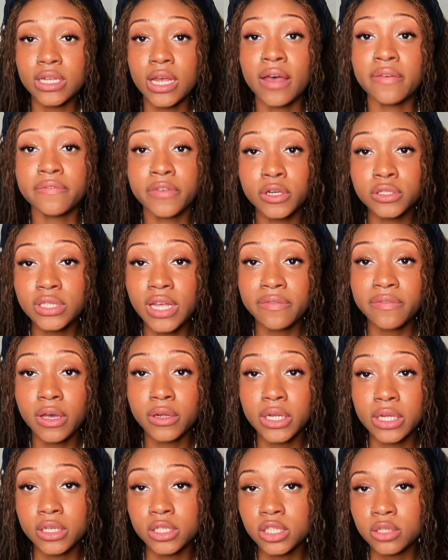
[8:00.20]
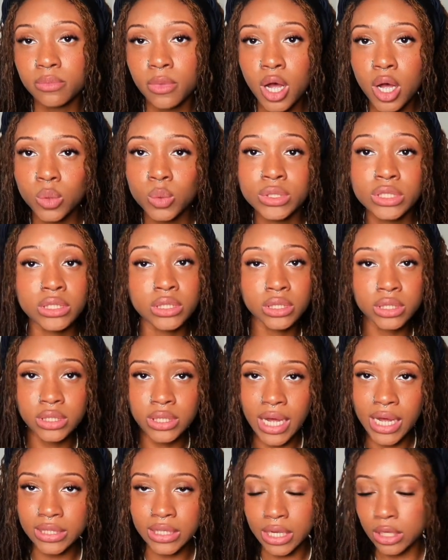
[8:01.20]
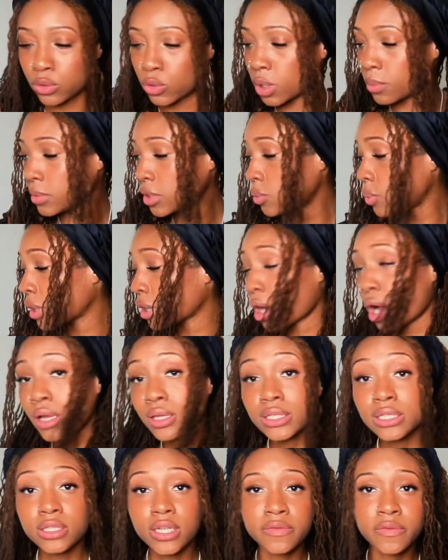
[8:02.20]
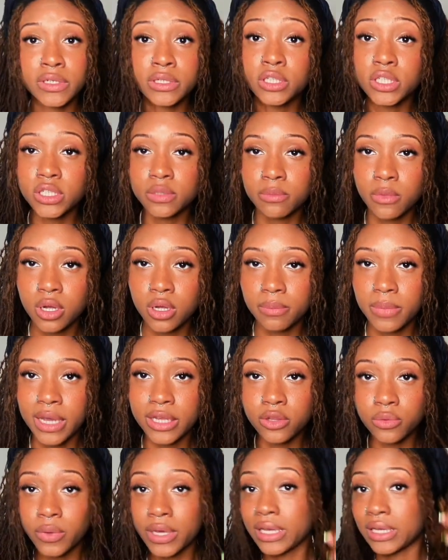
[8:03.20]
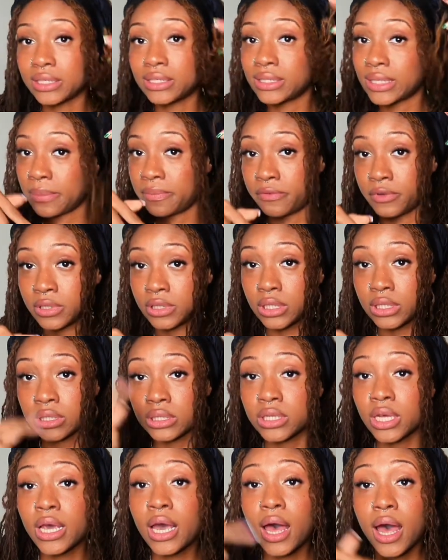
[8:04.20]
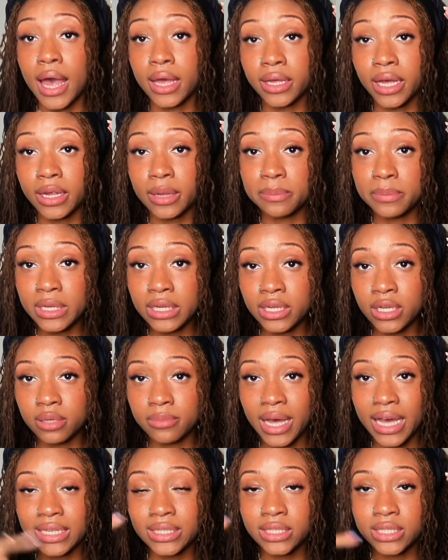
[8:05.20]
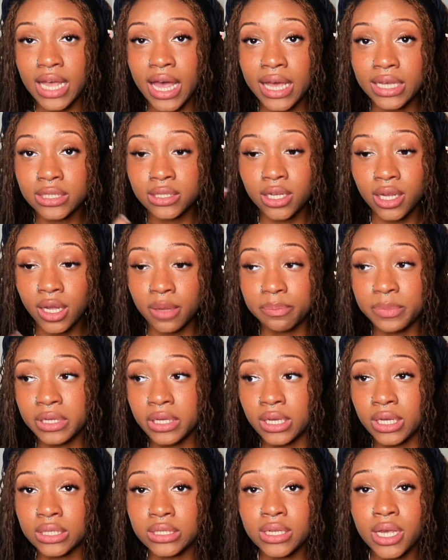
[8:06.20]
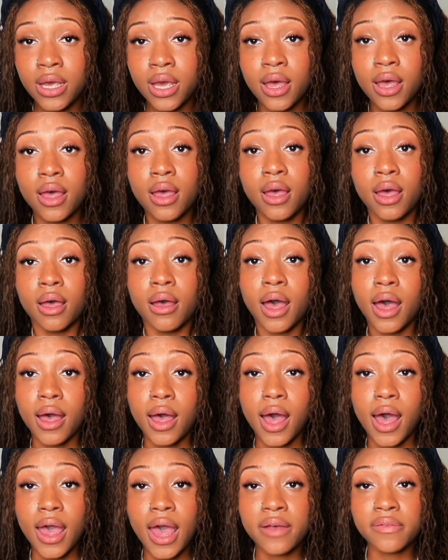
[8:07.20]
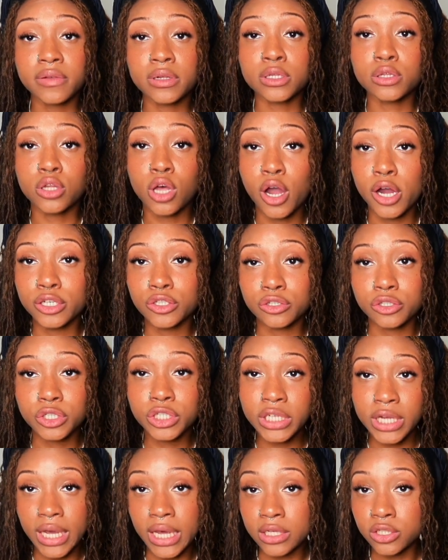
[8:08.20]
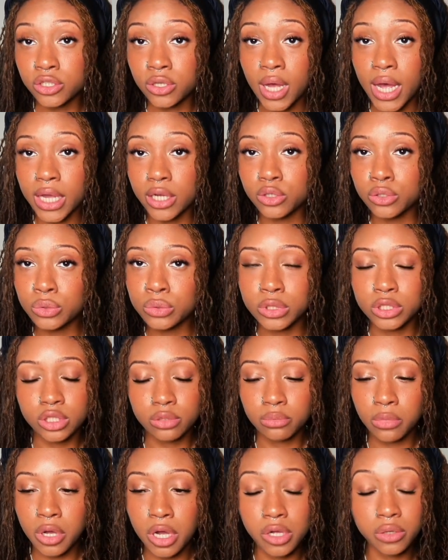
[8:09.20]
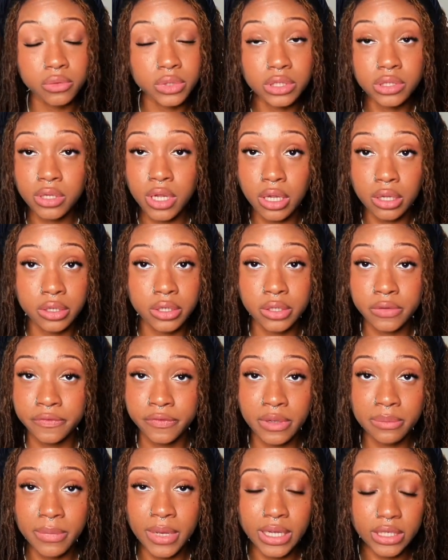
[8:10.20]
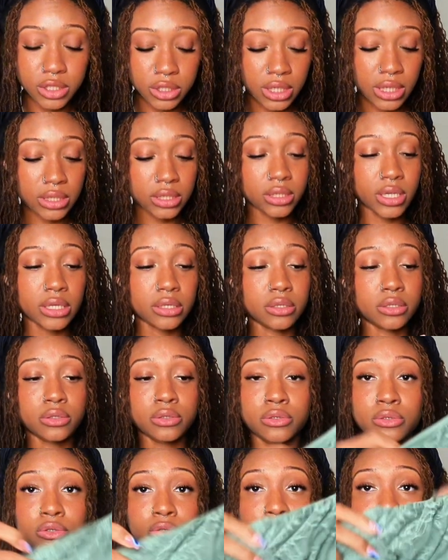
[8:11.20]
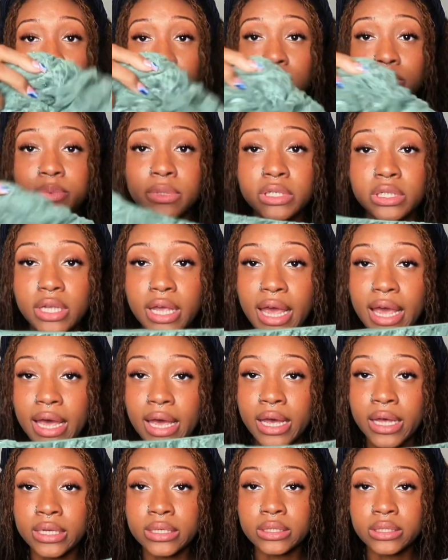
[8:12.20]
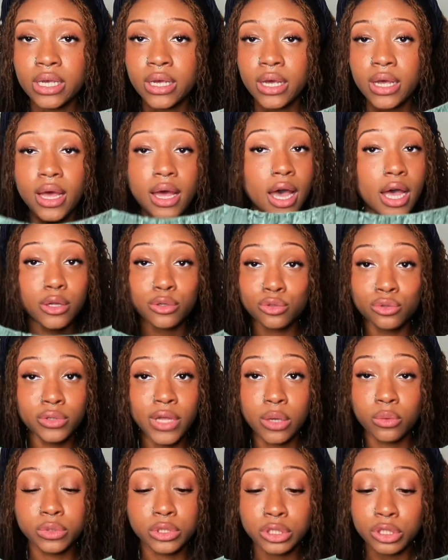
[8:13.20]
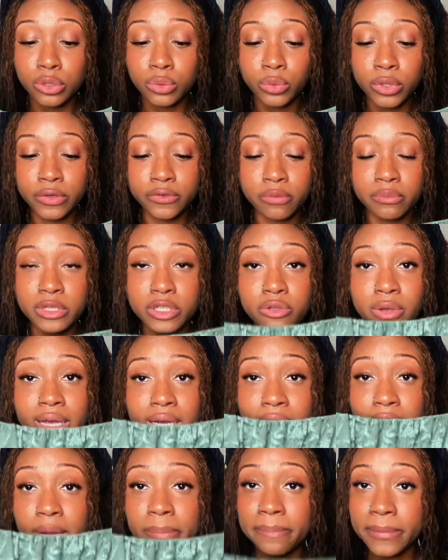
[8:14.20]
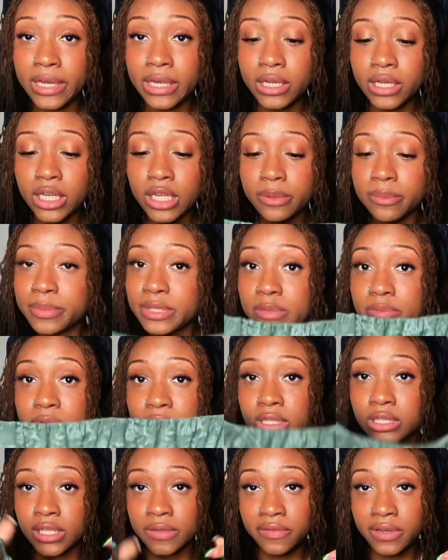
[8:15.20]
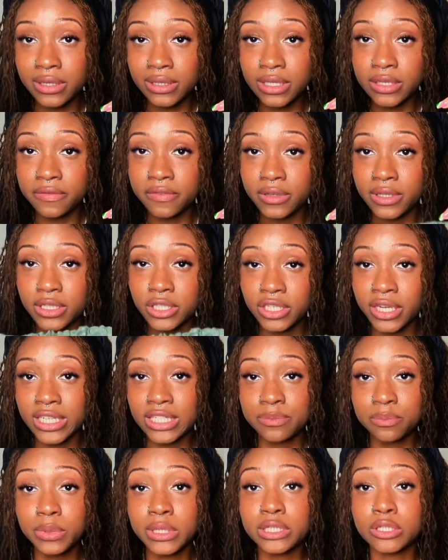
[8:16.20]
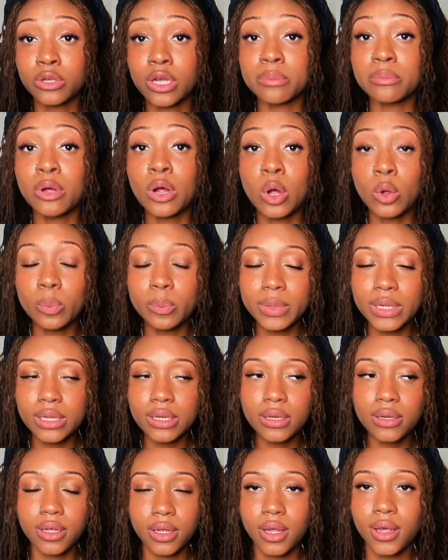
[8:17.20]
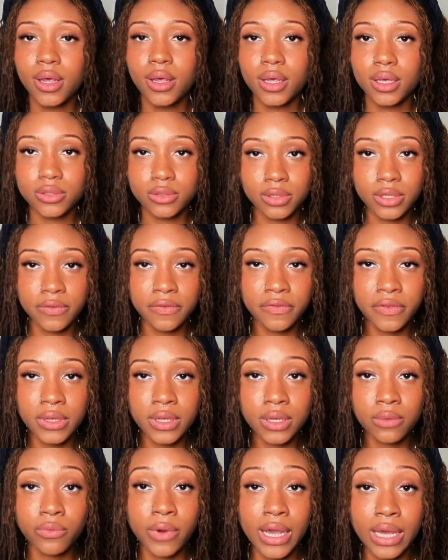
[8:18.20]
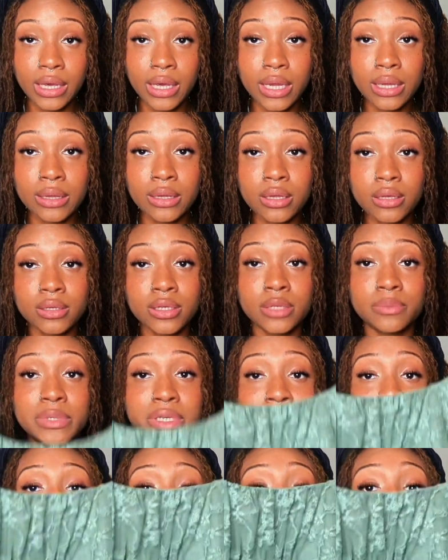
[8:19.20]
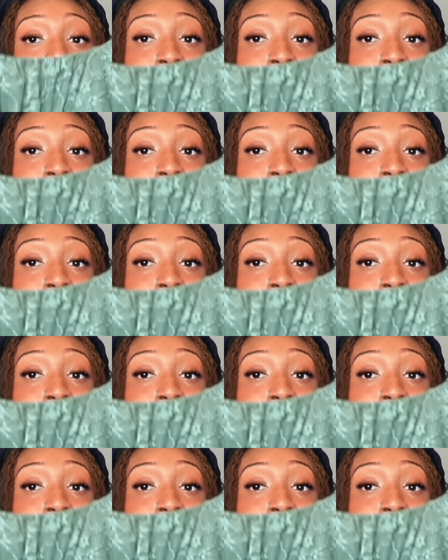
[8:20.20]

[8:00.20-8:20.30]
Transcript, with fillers: at first I found it in a small, which is the size I normally wear. All this stuff is a small, by the way, except for this. I got a medium. I sized up because I have a larger chest, so I knew a small was not going to fit my chest. Like the little chest piece it has, I knew that wasn't going to work for me. So I got a medium specifically for the chest piece, so I'm hoping it's going to fit right and look good because I